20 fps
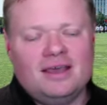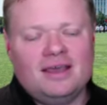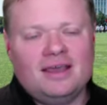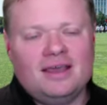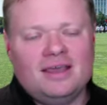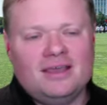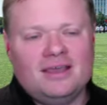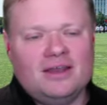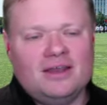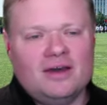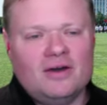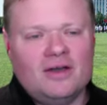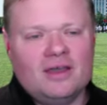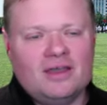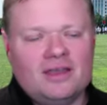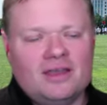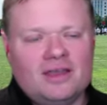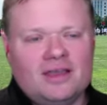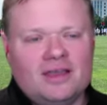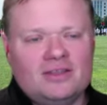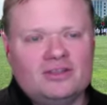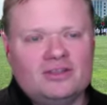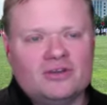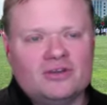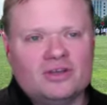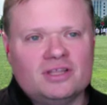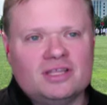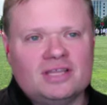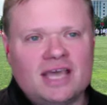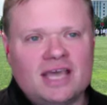you know,
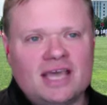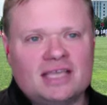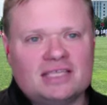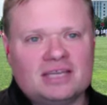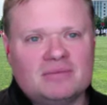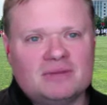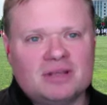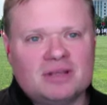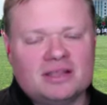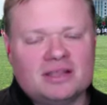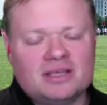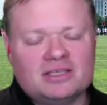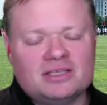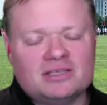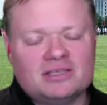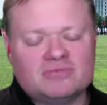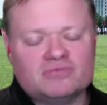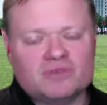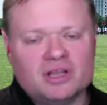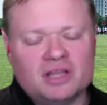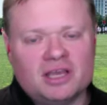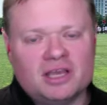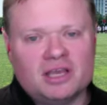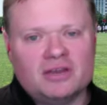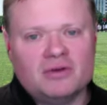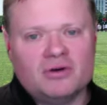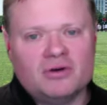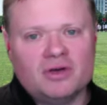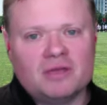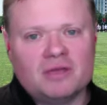during the day, it's going to be like, this is really
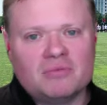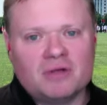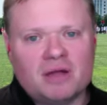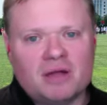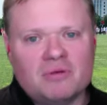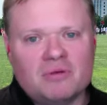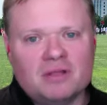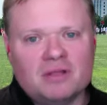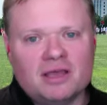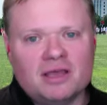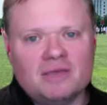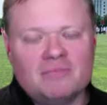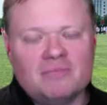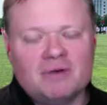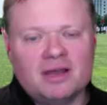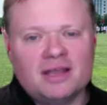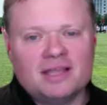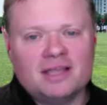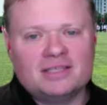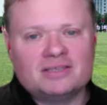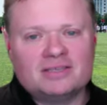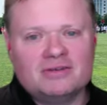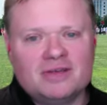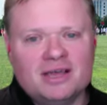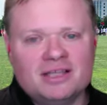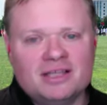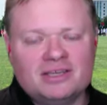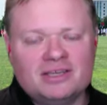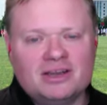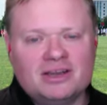annoying probably, but it's
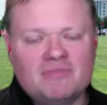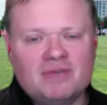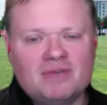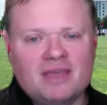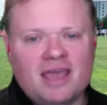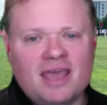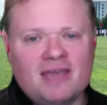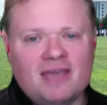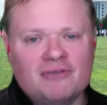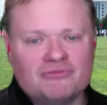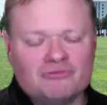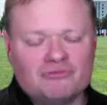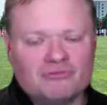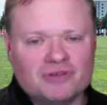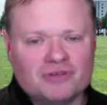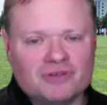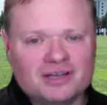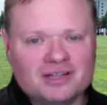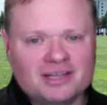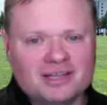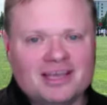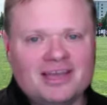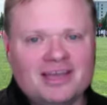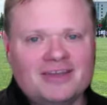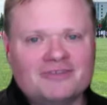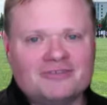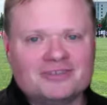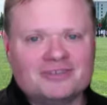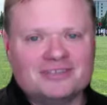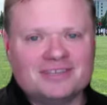going to be a really
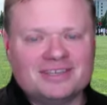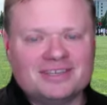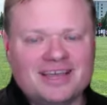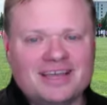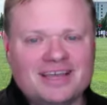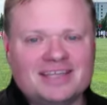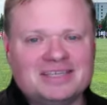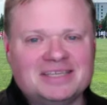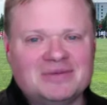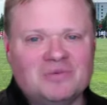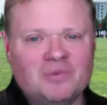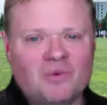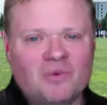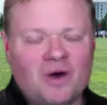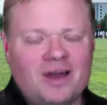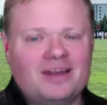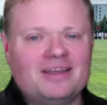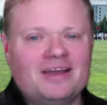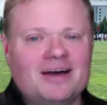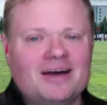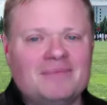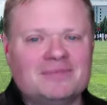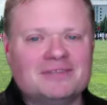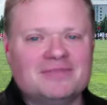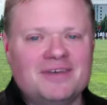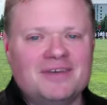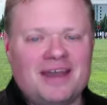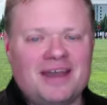interesting day to see what comes of it.